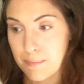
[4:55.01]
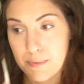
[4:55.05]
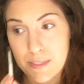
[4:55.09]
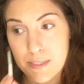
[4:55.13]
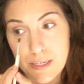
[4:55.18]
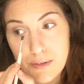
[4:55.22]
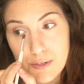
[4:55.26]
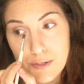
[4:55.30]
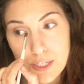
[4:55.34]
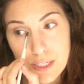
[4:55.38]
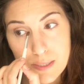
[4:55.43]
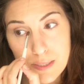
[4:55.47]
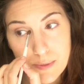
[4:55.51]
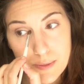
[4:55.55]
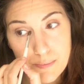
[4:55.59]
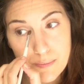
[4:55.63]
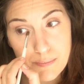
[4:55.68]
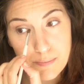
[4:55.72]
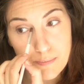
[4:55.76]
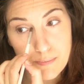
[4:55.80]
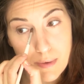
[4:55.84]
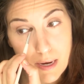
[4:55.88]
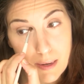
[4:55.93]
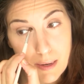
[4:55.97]
So just,
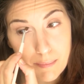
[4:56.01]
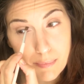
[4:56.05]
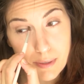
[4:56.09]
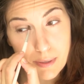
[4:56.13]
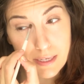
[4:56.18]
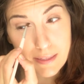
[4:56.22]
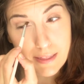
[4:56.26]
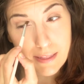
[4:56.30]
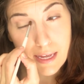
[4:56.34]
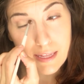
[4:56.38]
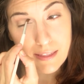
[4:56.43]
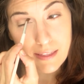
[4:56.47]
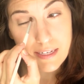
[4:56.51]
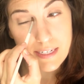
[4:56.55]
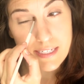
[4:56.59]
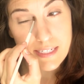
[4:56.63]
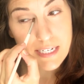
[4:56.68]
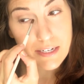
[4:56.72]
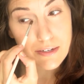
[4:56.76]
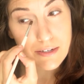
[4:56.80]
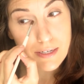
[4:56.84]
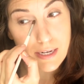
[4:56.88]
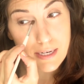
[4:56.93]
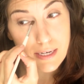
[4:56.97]
I'm putting that in the
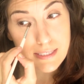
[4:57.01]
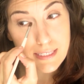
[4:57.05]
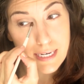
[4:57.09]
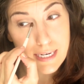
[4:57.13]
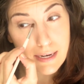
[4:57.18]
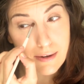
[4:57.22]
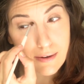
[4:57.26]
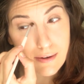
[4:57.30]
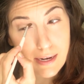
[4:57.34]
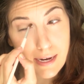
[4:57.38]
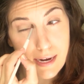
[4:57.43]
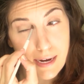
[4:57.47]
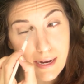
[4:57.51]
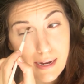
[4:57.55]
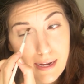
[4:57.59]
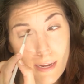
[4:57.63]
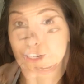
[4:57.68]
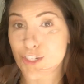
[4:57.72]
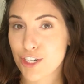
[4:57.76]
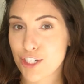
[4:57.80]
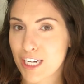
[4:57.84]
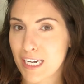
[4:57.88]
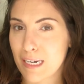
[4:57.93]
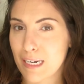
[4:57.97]
tear duct area. I'm
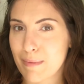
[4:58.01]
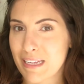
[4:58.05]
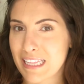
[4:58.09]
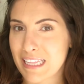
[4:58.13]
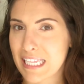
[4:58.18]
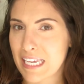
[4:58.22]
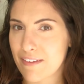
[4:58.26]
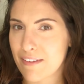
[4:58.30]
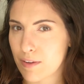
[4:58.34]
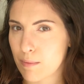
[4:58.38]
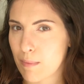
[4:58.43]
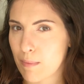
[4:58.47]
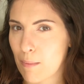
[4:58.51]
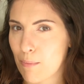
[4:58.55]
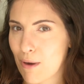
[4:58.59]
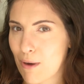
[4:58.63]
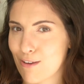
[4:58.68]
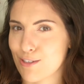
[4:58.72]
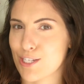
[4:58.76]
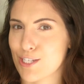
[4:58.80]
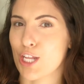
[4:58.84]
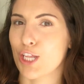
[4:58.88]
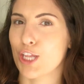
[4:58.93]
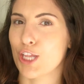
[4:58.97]
actually gonna be leaving my
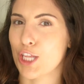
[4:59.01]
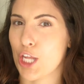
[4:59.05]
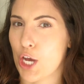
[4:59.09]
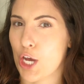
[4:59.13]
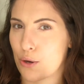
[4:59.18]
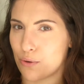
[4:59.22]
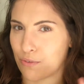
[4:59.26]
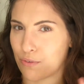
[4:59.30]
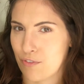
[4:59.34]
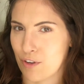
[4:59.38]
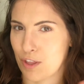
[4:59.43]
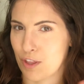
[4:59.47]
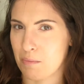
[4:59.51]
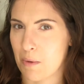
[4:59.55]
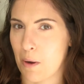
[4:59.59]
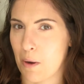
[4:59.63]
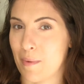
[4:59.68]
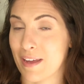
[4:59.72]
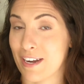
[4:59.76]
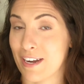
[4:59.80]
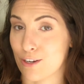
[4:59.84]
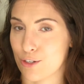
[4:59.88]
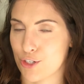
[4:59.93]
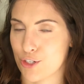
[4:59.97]
brows alone for the
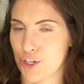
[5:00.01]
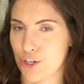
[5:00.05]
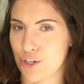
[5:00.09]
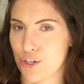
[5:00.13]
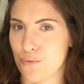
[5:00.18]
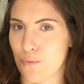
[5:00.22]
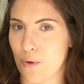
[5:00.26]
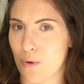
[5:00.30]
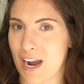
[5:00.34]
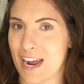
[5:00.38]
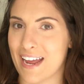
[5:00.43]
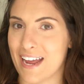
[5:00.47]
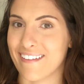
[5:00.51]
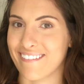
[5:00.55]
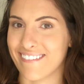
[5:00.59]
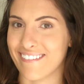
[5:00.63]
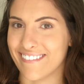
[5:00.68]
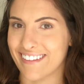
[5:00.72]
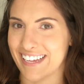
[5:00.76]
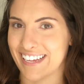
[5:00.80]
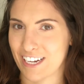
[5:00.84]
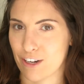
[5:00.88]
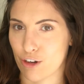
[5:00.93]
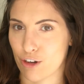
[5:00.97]
moment and I'll show you why
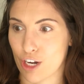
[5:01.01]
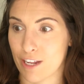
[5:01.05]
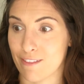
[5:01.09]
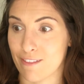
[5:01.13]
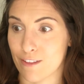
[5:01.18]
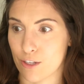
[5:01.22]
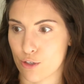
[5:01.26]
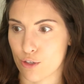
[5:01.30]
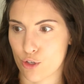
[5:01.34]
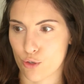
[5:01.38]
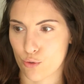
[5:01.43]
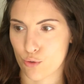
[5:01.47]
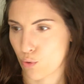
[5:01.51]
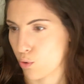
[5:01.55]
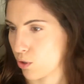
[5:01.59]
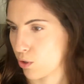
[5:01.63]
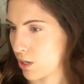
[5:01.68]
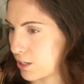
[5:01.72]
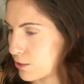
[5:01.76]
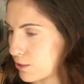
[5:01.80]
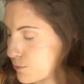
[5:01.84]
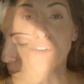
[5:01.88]
later in the tutorial.